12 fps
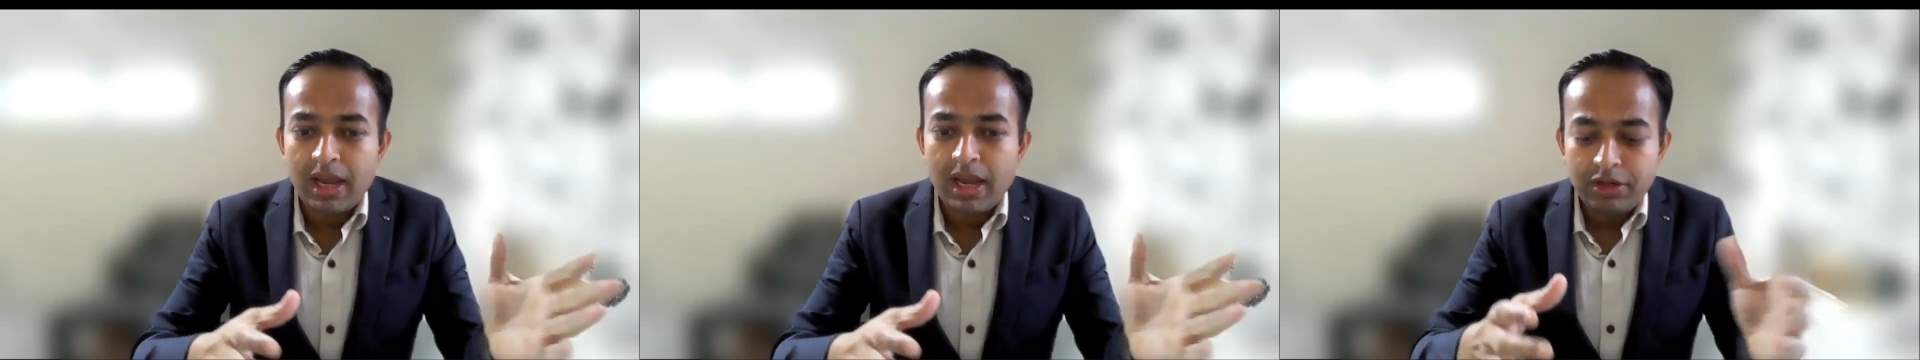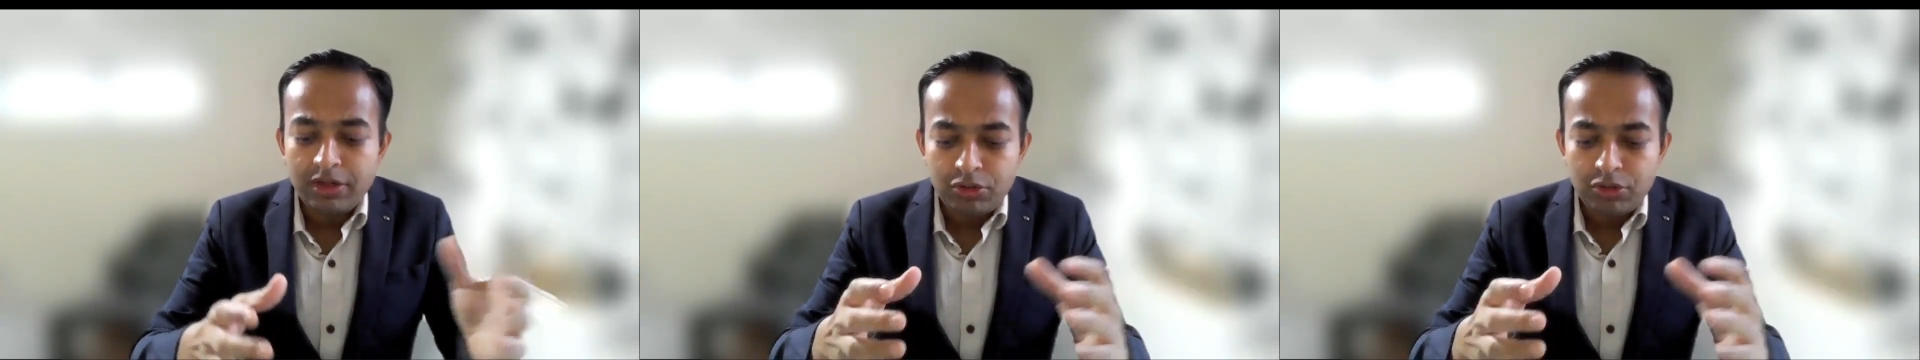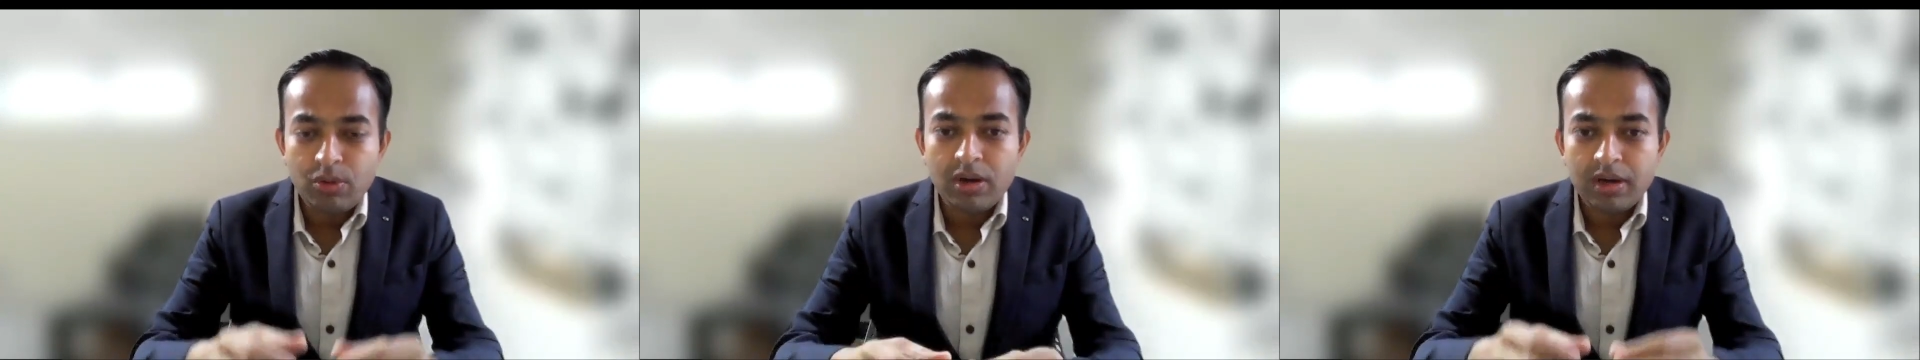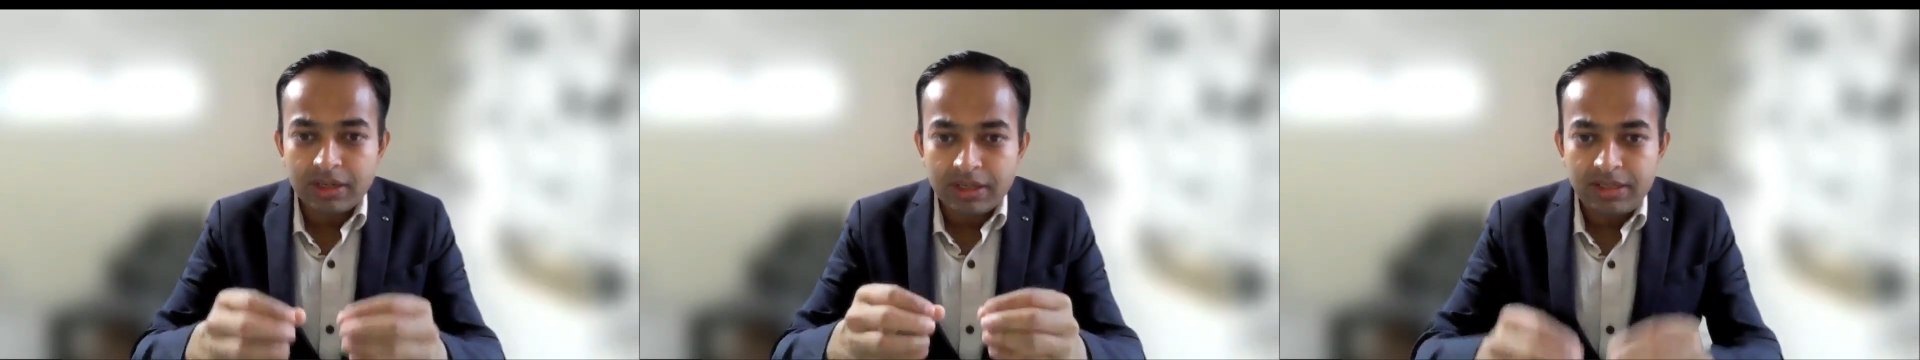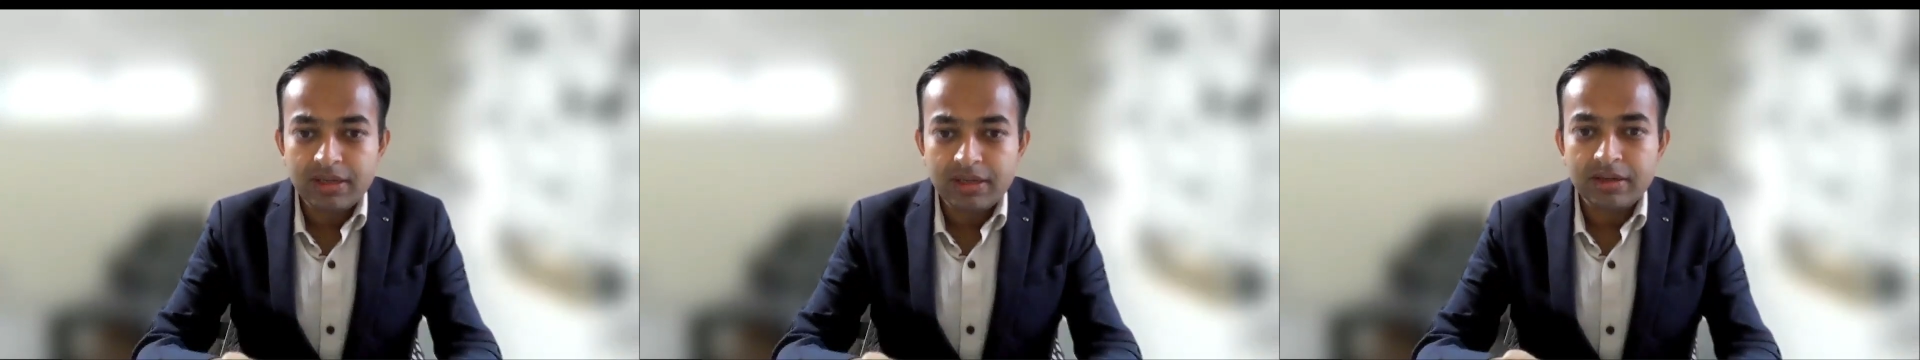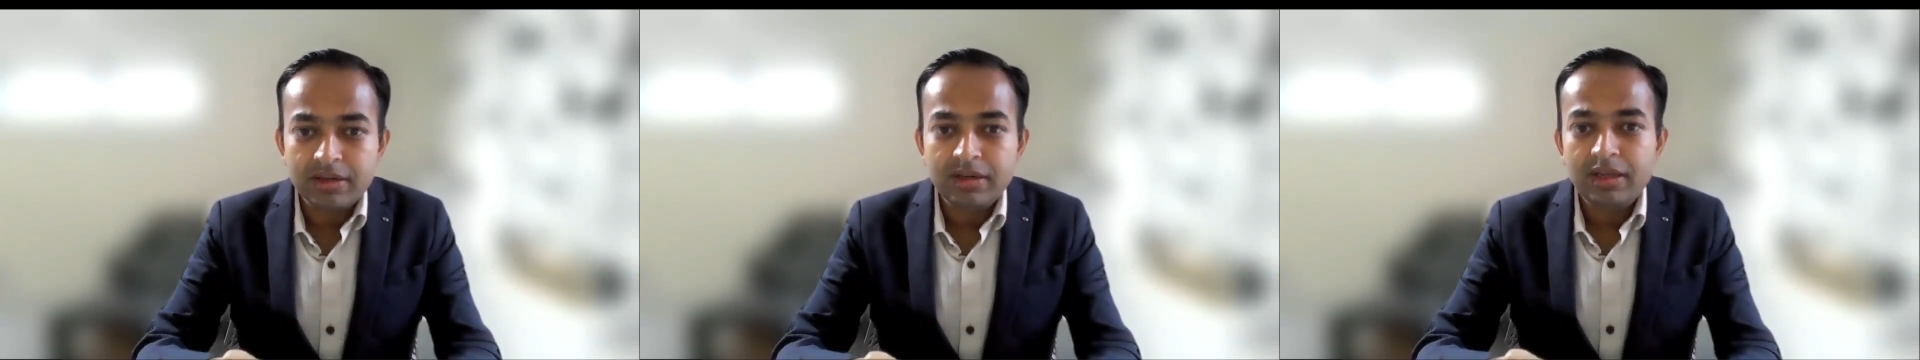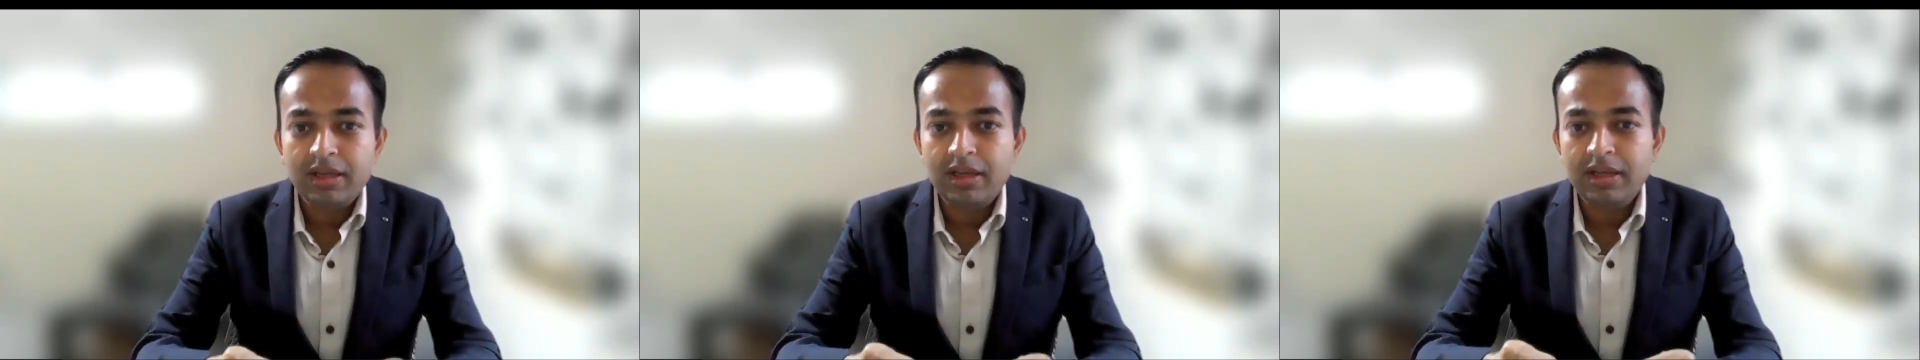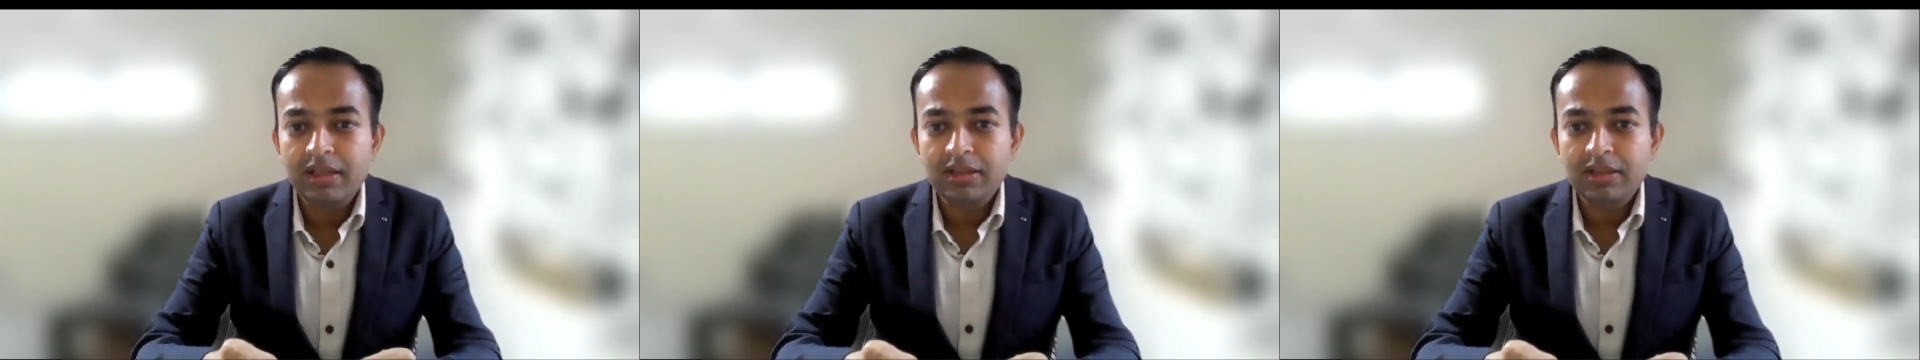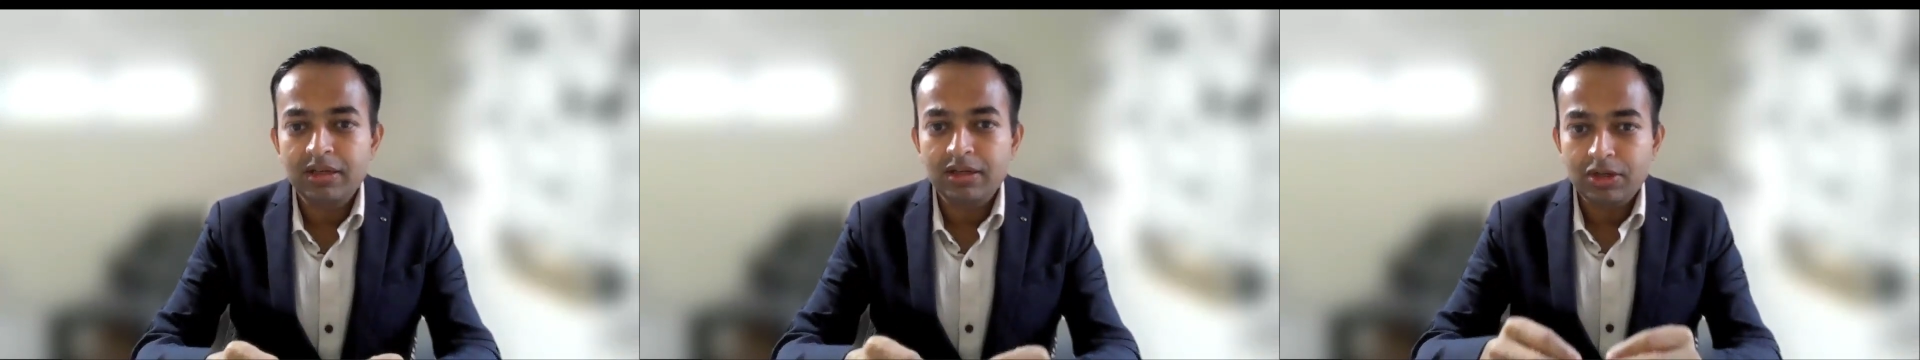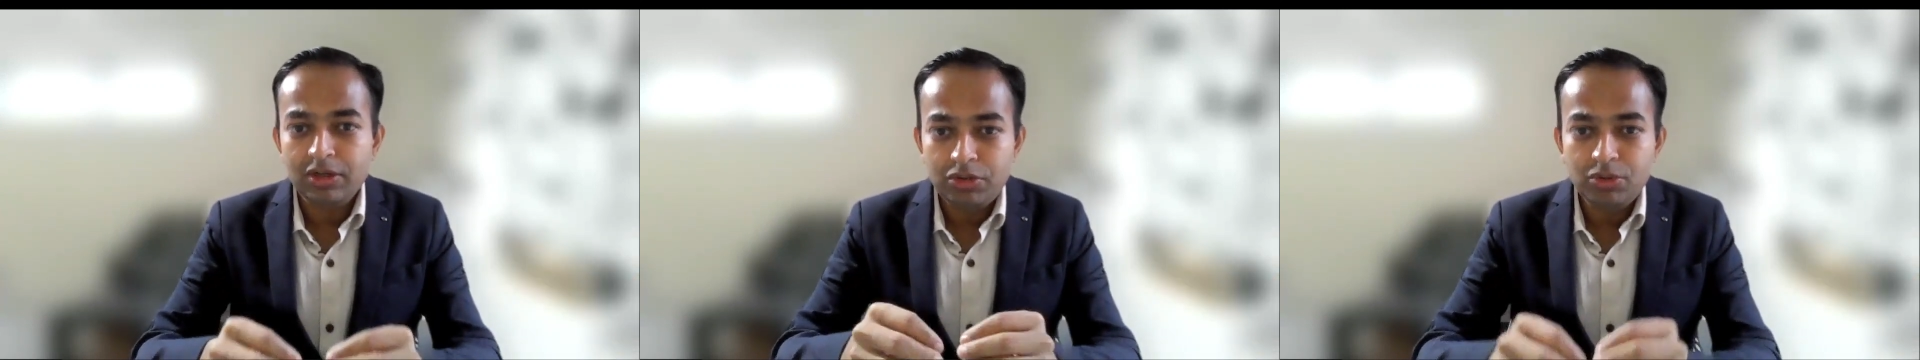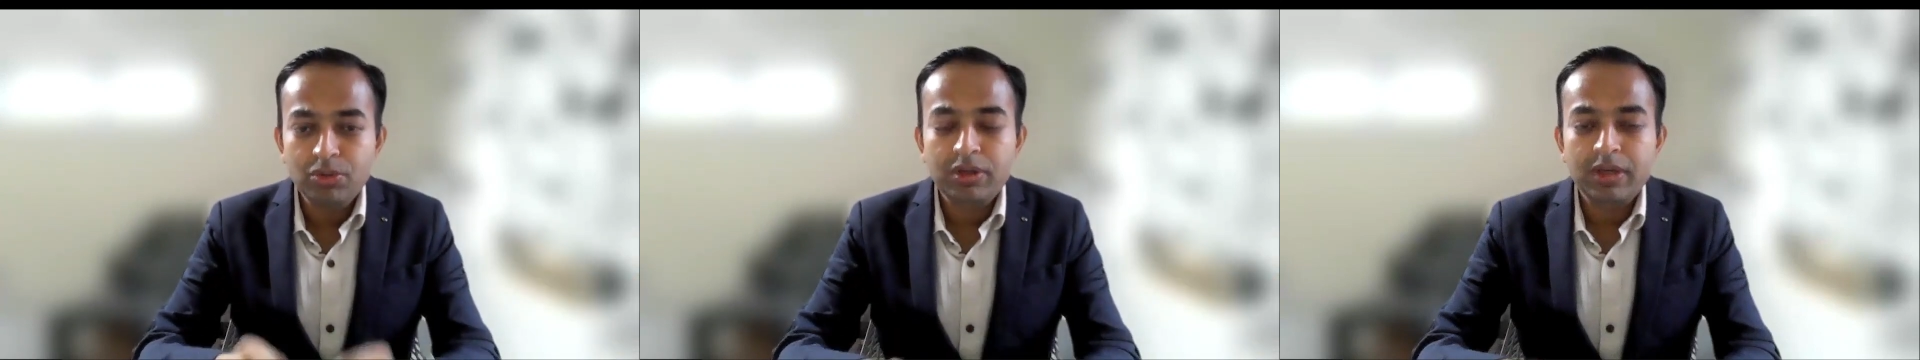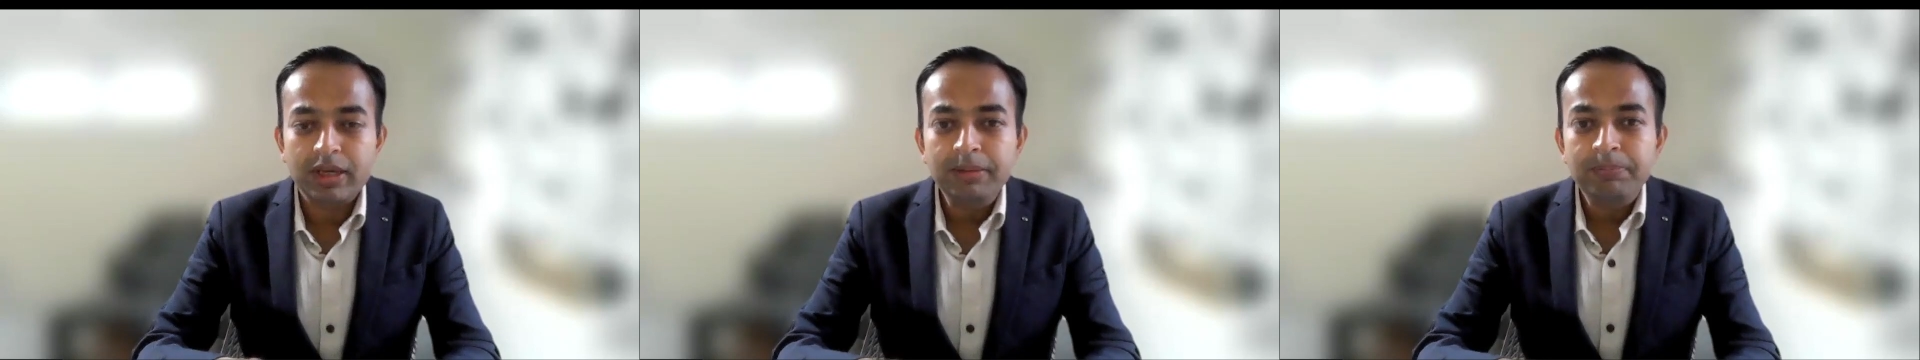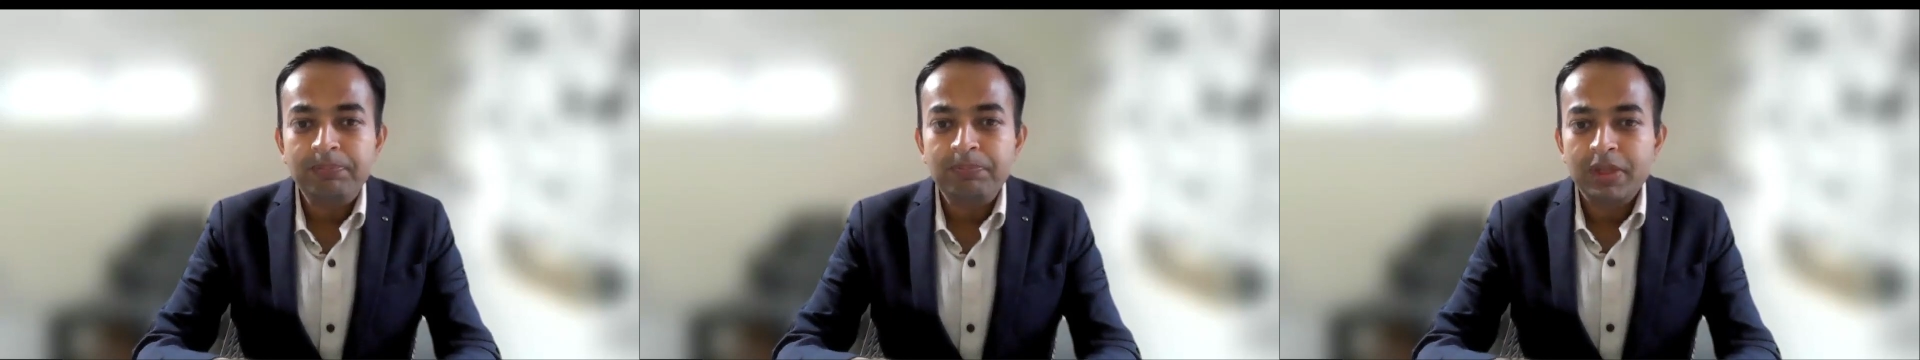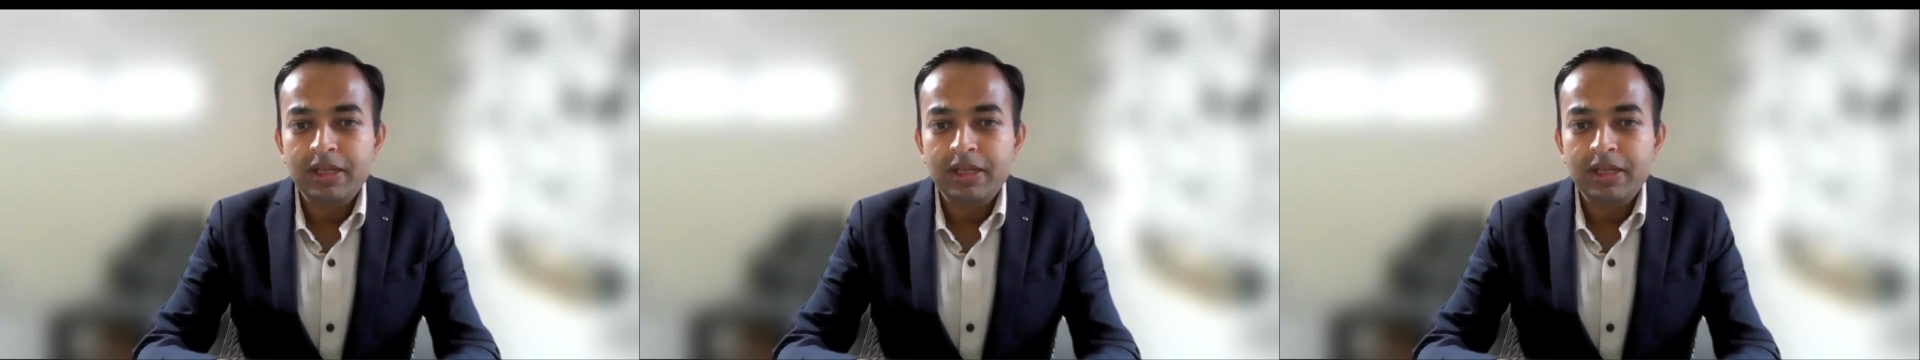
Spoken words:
and you are here in the UK